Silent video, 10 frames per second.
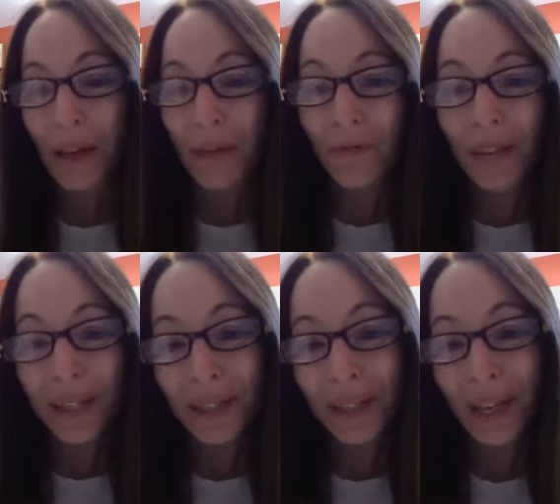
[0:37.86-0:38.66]

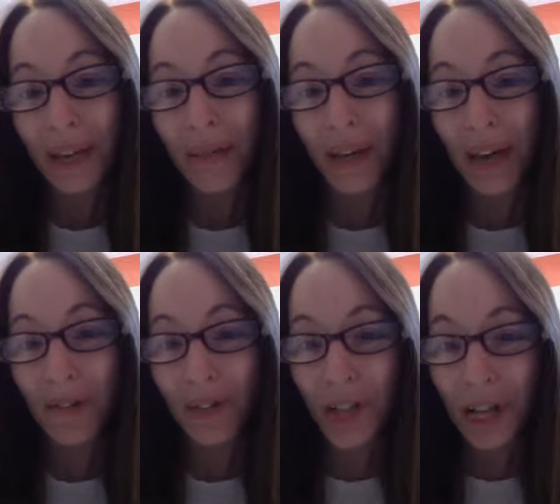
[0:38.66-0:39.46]
Recently, we
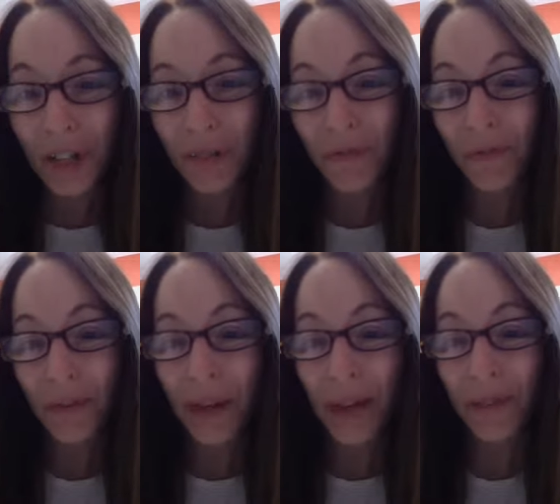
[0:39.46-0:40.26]
have changed the
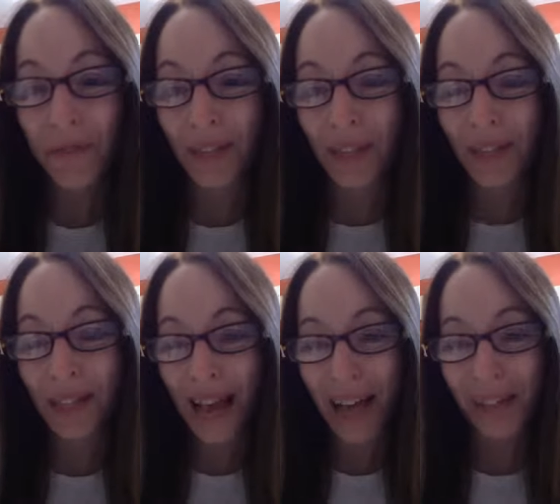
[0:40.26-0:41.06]
format of this
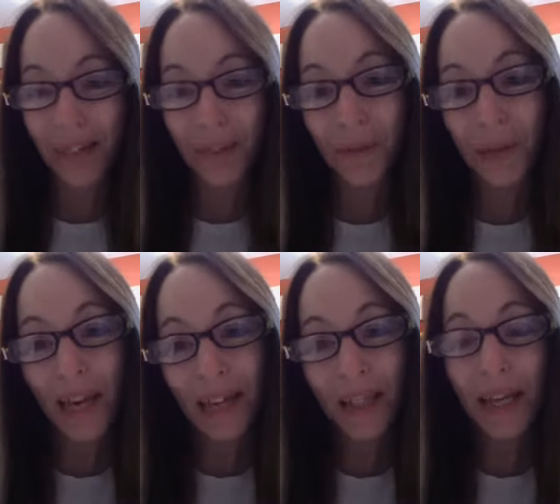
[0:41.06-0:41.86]
class a little
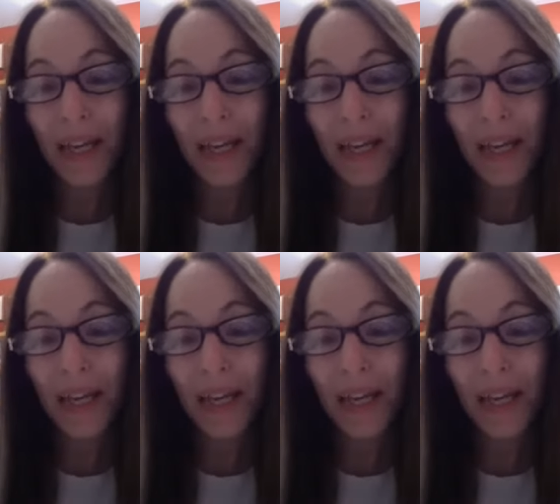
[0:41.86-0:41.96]
bit.